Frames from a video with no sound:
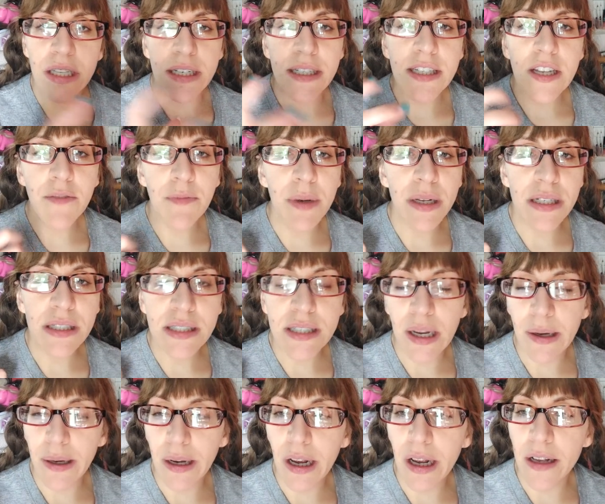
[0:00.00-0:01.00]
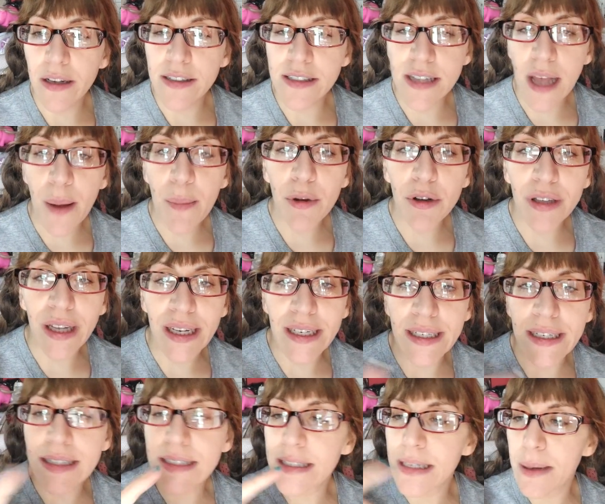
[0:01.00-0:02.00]
things have been si
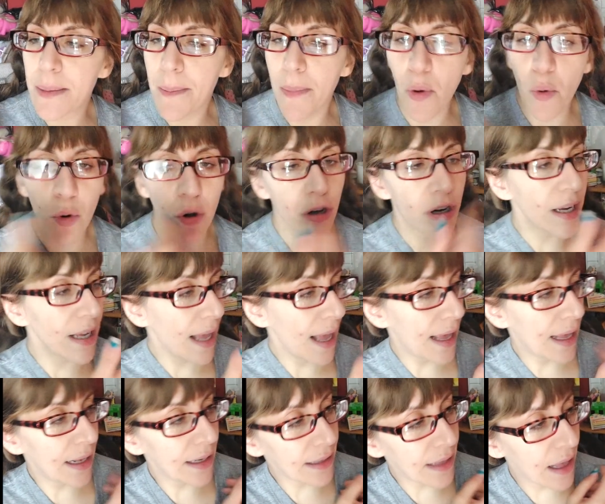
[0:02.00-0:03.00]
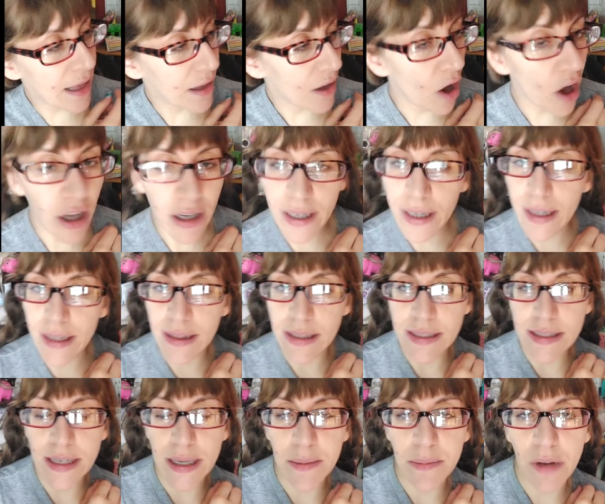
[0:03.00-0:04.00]
simultaneously boring and chaotic at the
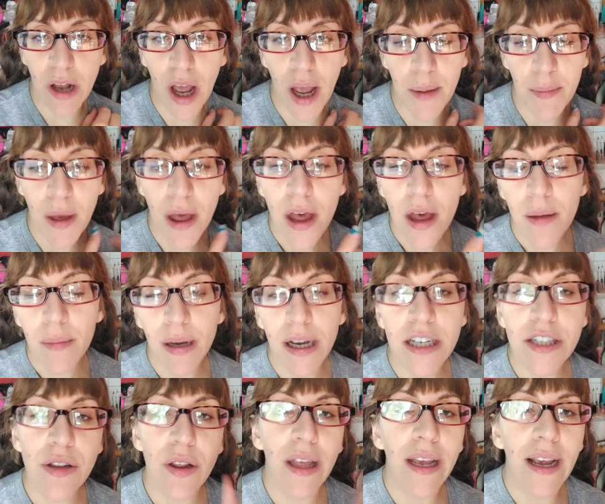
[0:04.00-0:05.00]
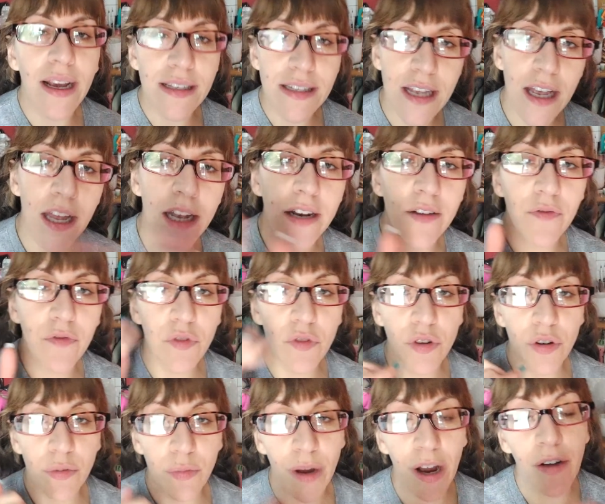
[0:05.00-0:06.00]
same time because like I said,
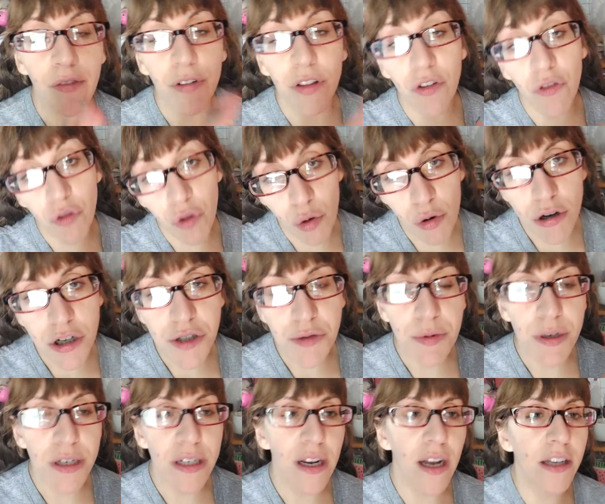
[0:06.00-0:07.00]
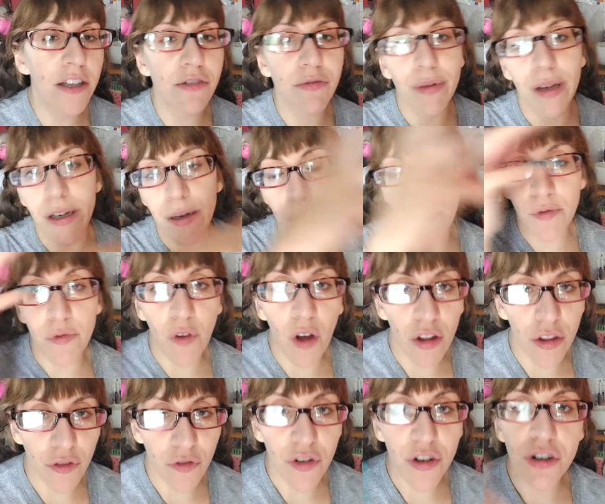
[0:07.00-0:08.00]
we have the floors redone, so we had to move
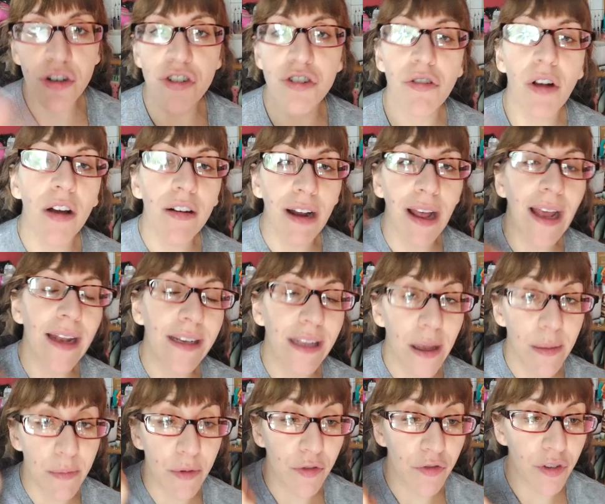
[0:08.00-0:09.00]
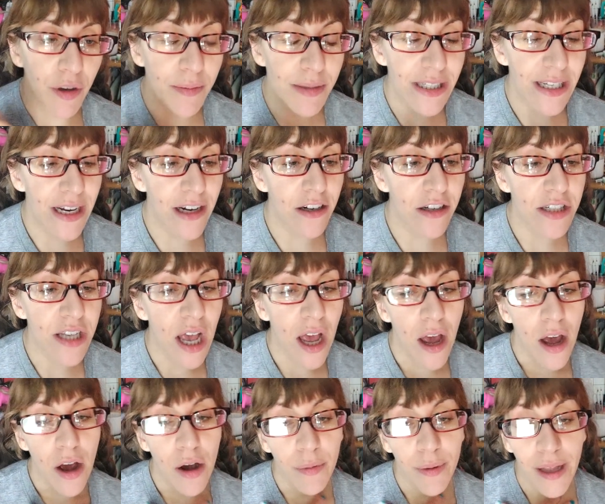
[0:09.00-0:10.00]
all the furniture out. I had to get moved upstairs.
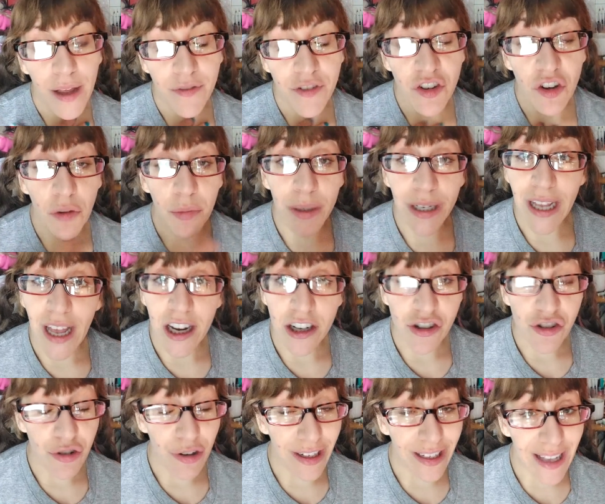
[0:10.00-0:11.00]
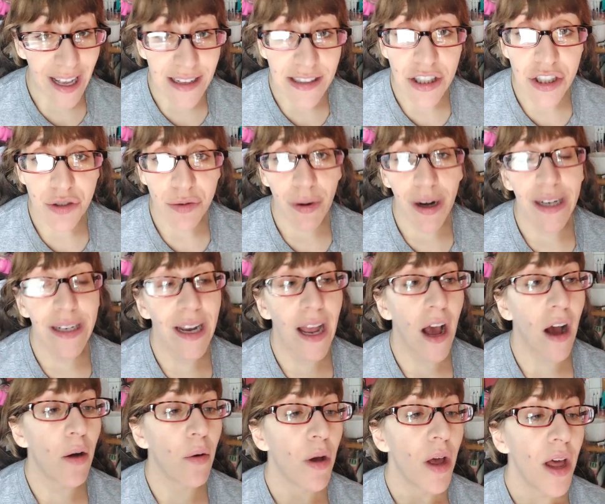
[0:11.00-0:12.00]
We have so many extra guests right
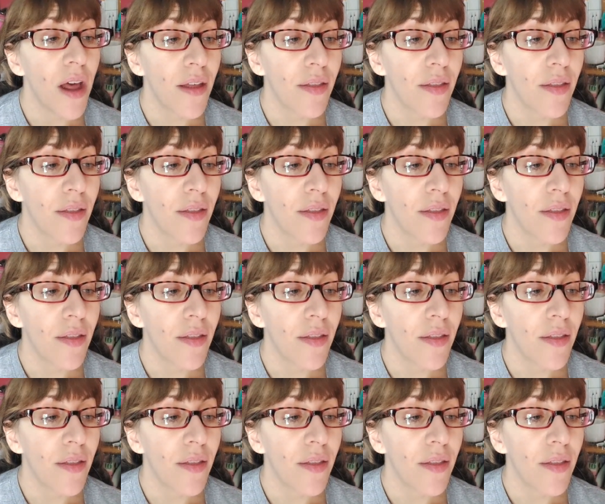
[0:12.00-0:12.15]
now